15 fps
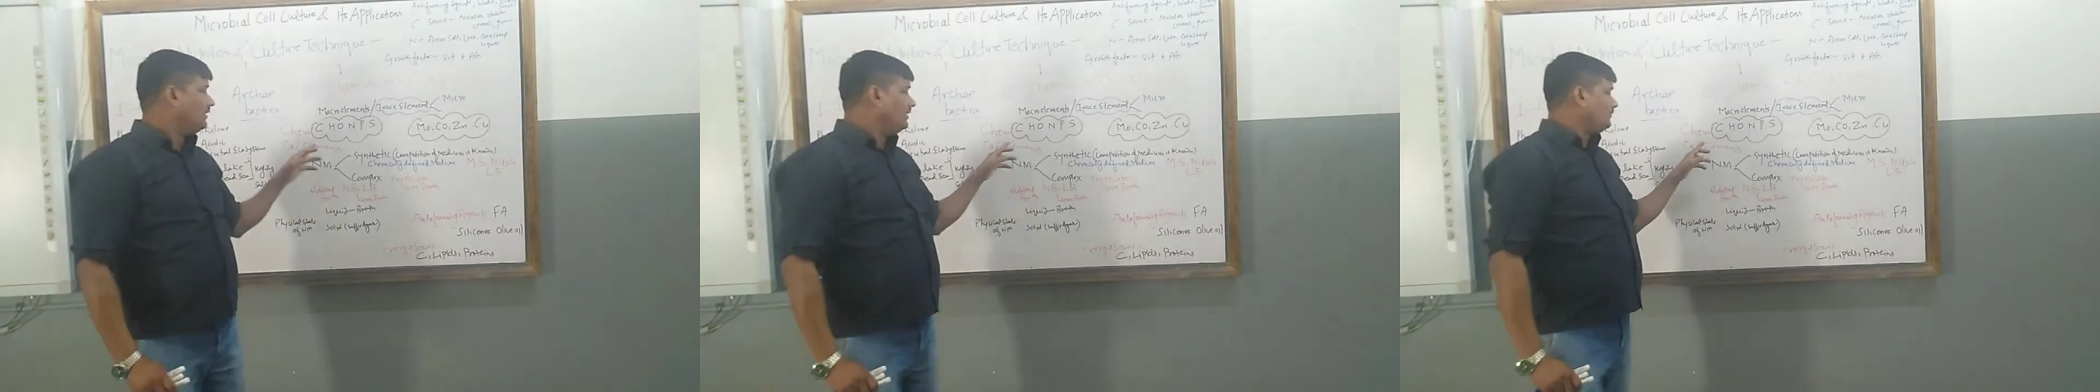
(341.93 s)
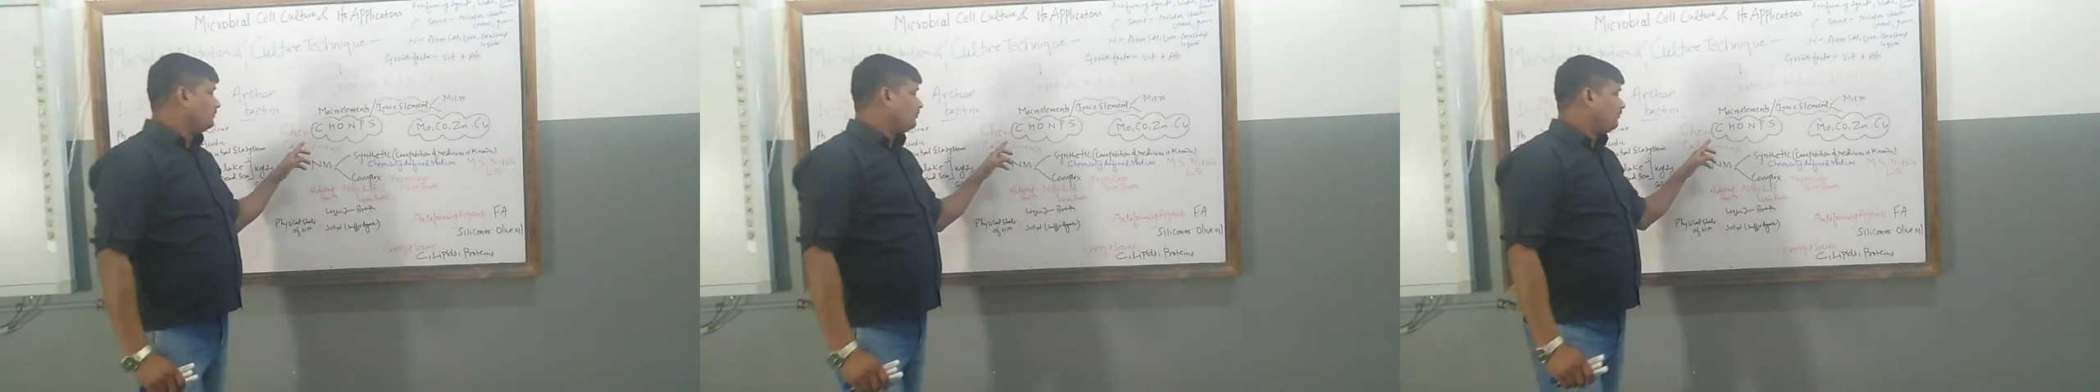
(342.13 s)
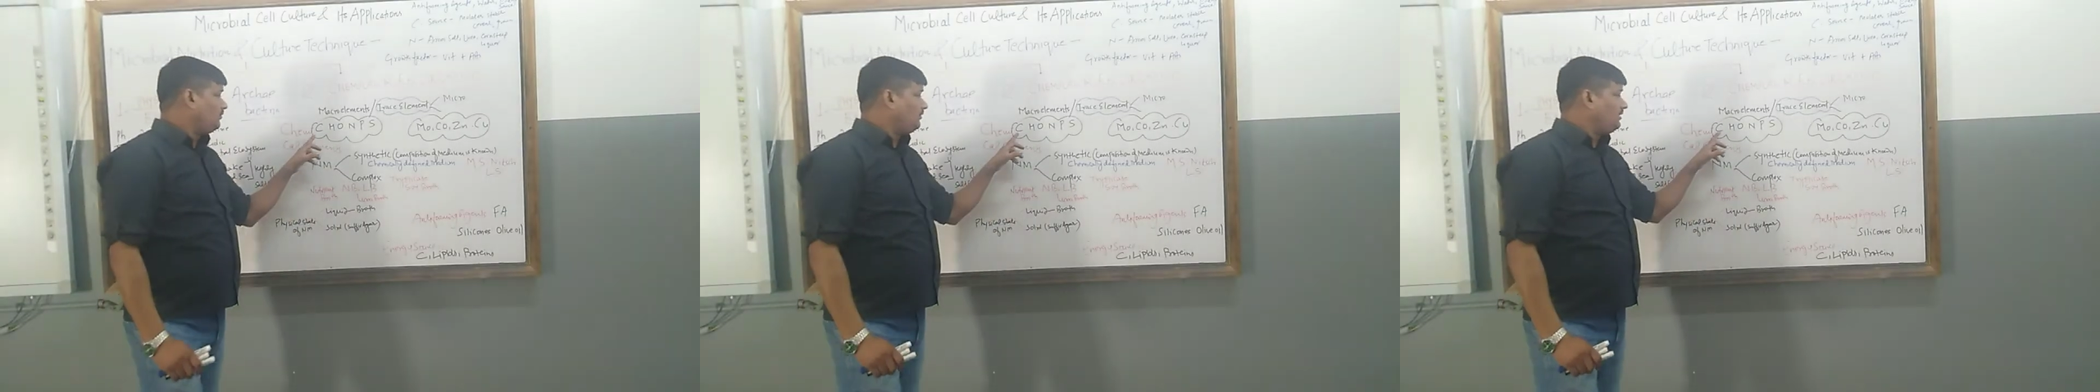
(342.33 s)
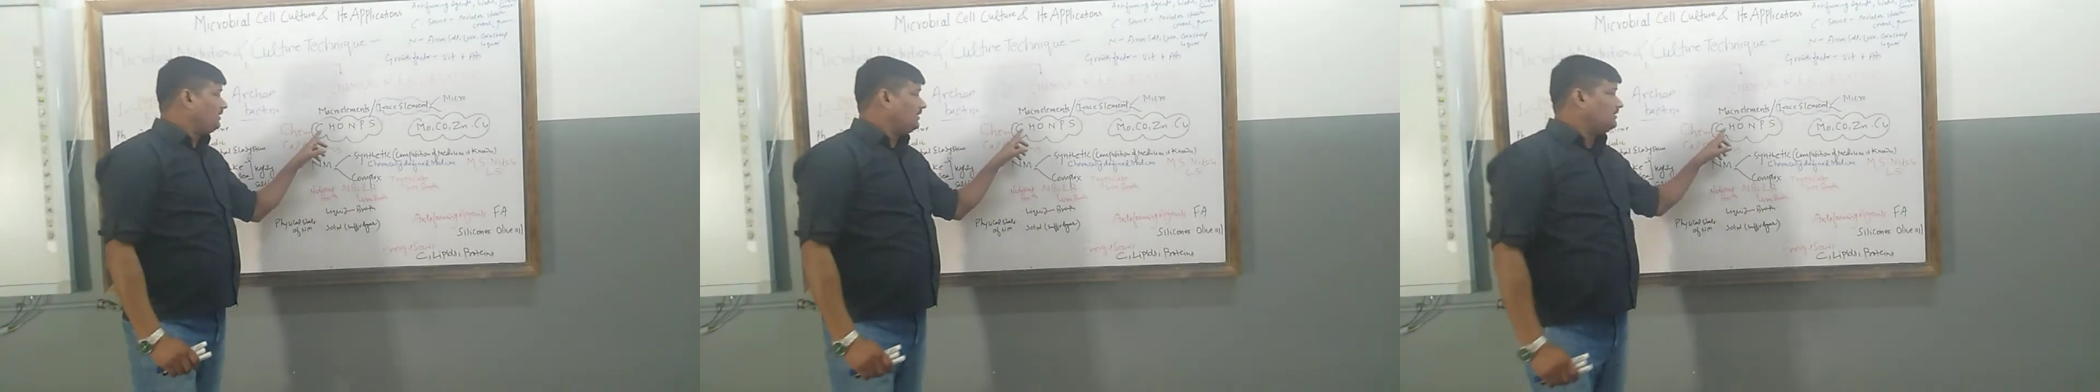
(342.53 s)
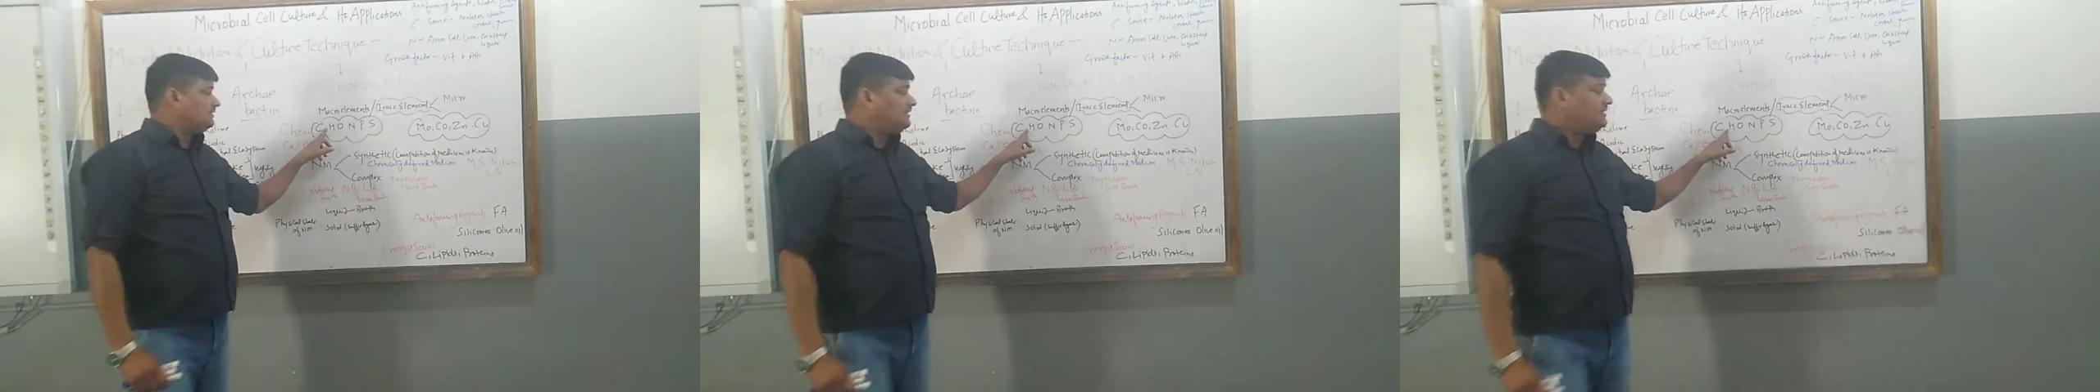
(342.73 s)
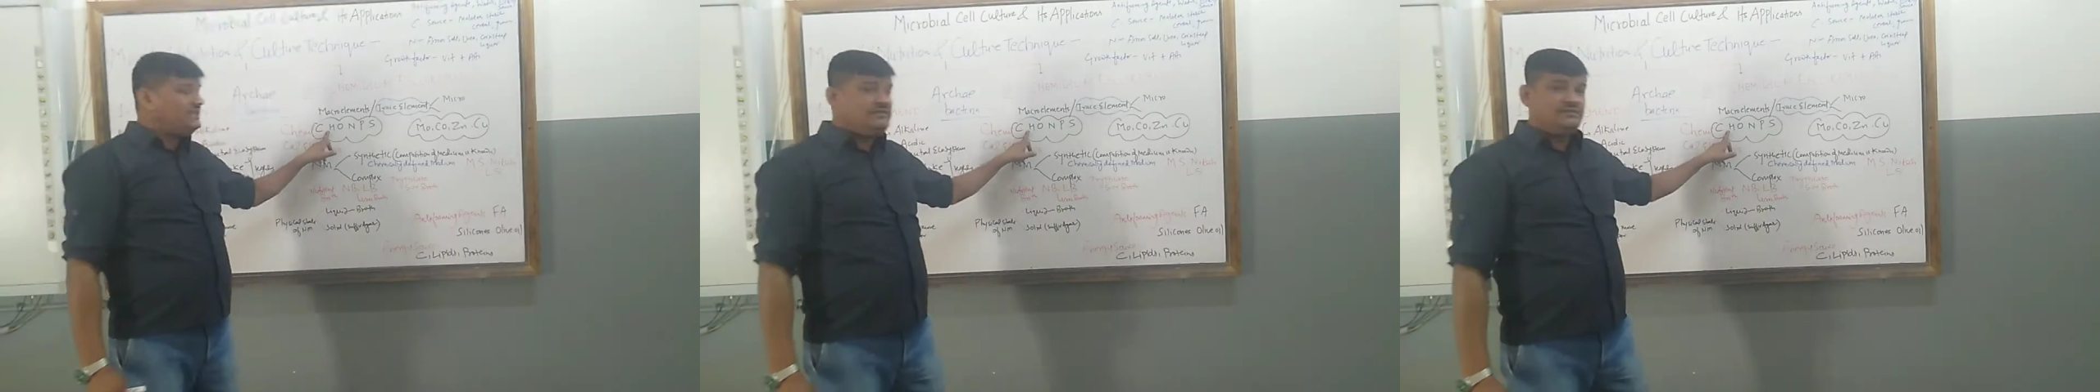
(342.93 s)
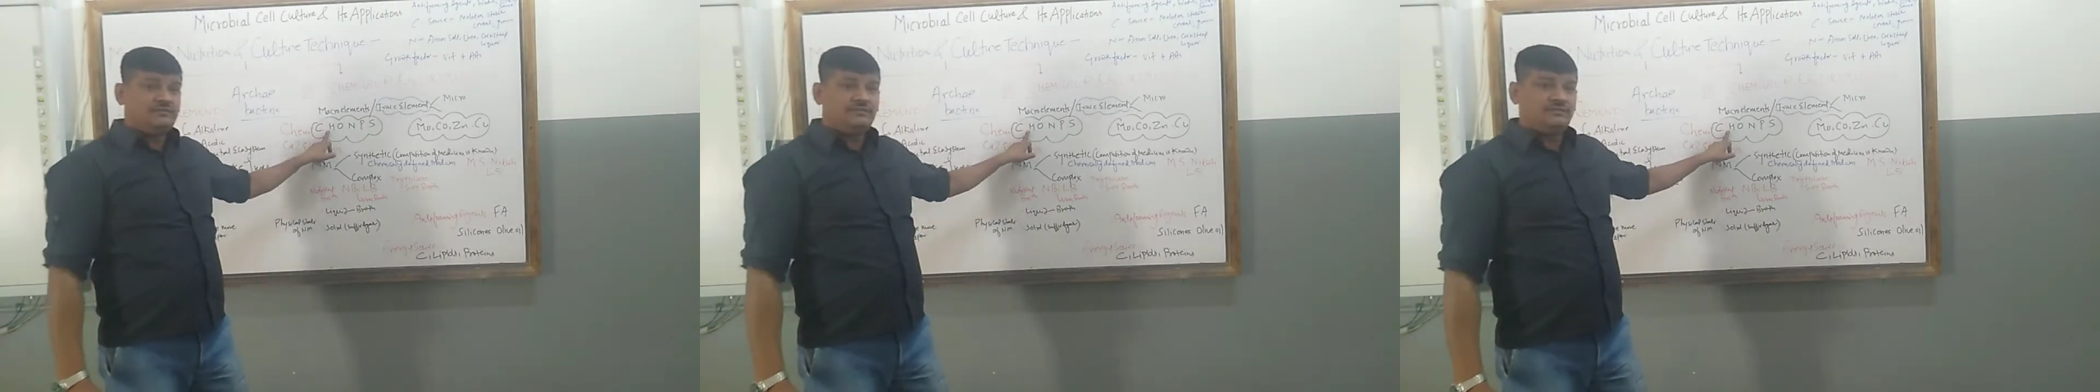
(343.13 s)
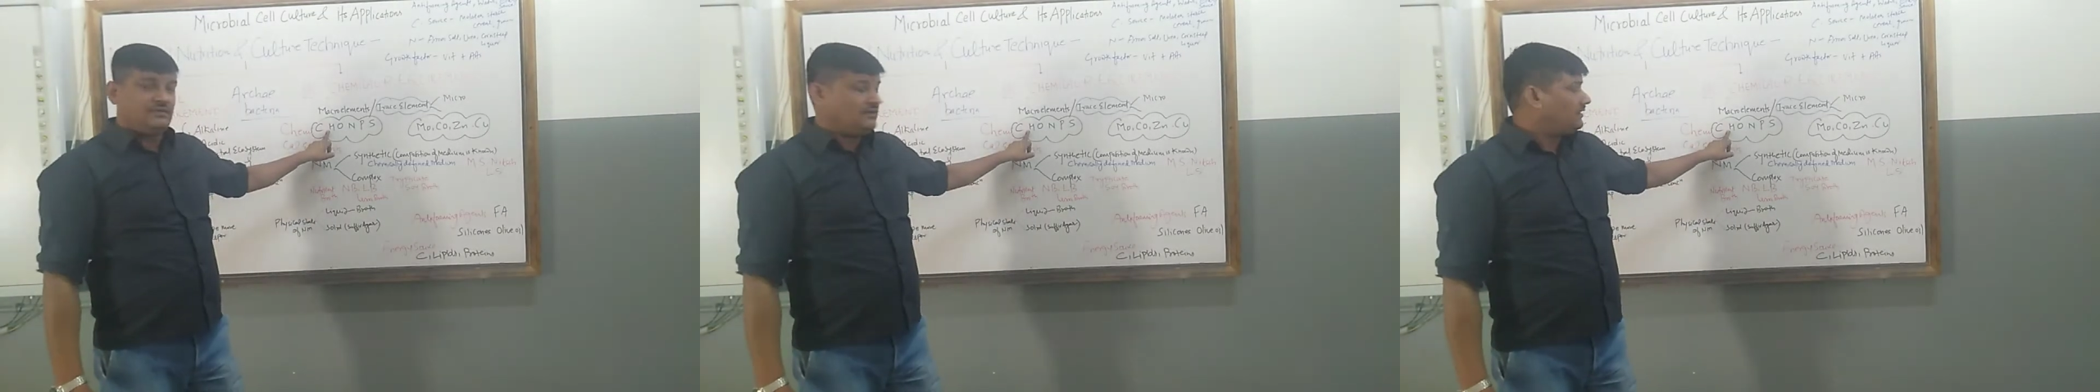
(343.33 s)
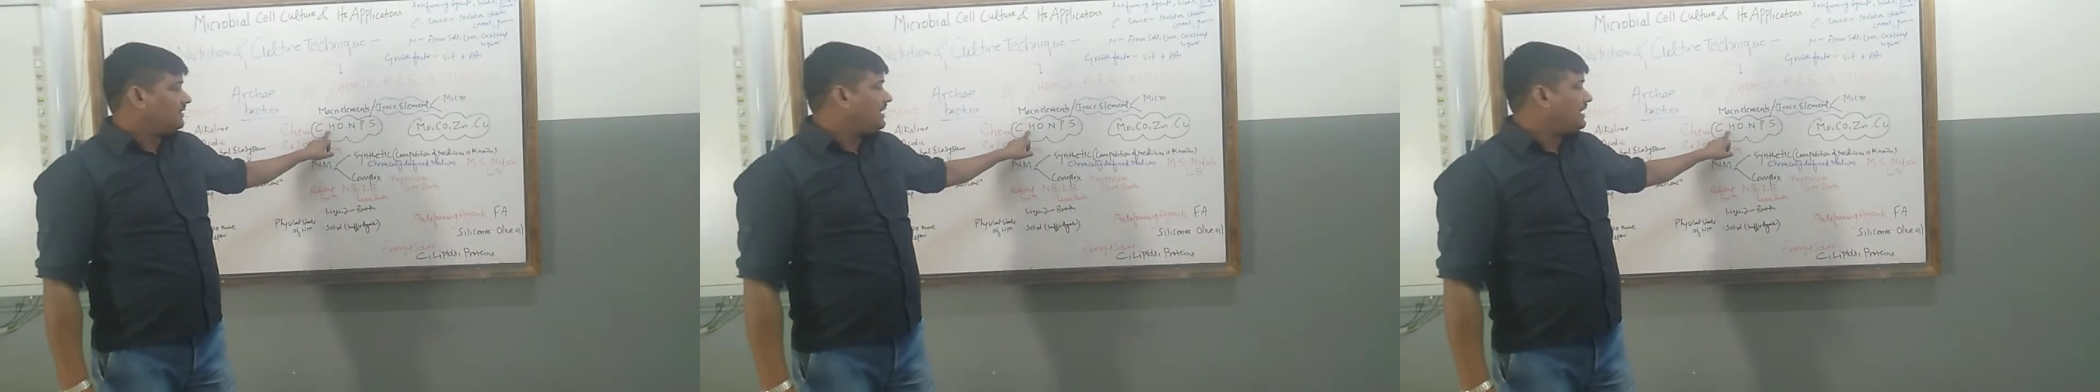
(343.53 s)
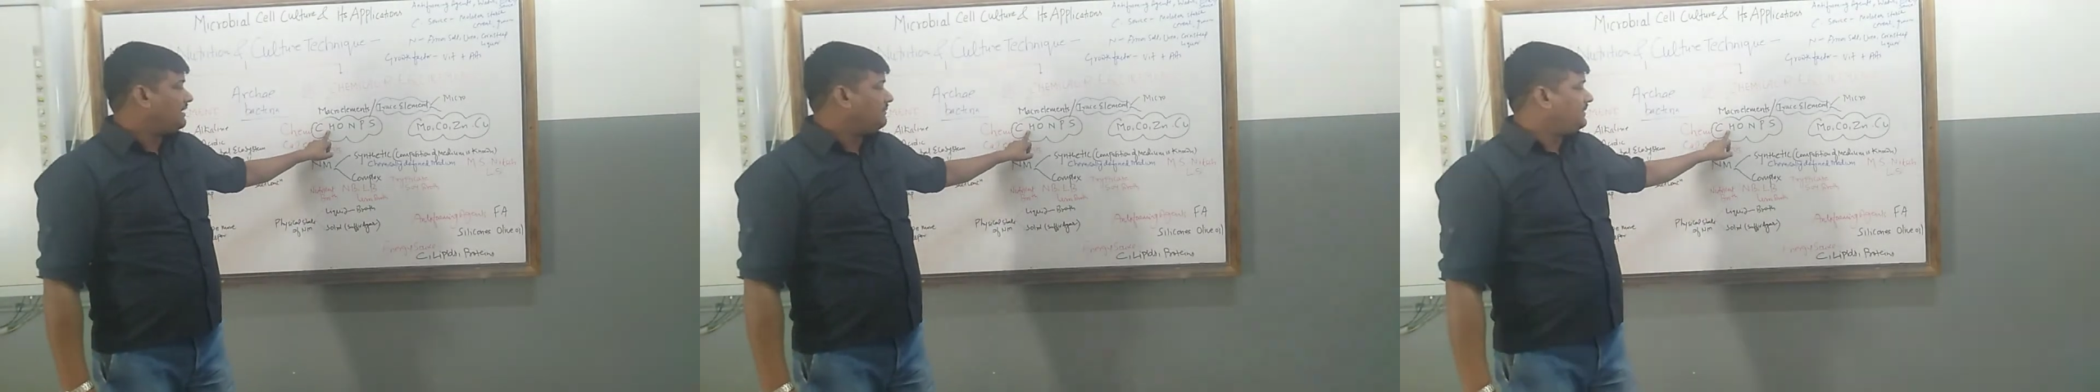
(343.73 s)
So these
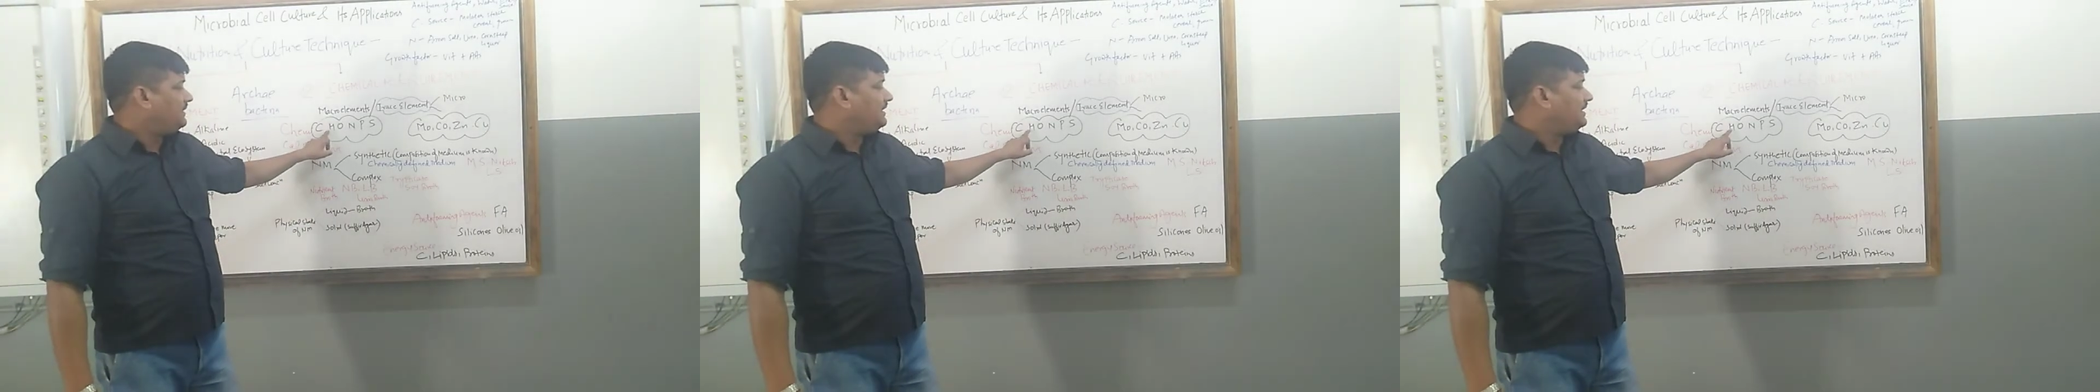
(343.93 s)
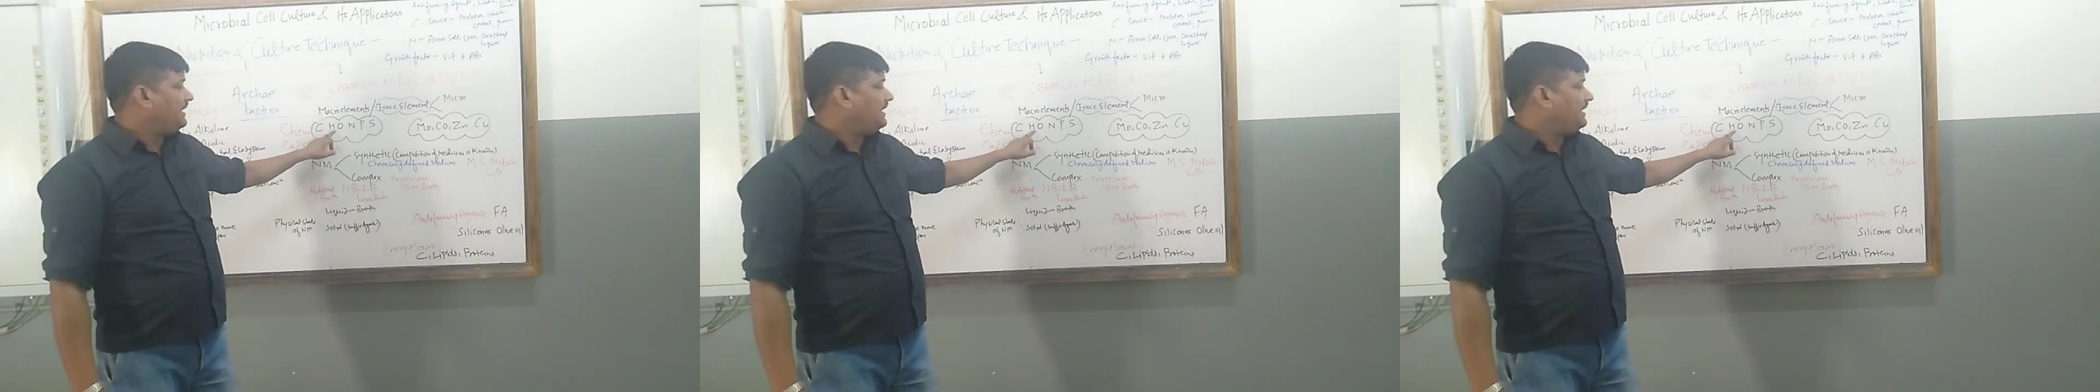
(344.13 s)
carbon,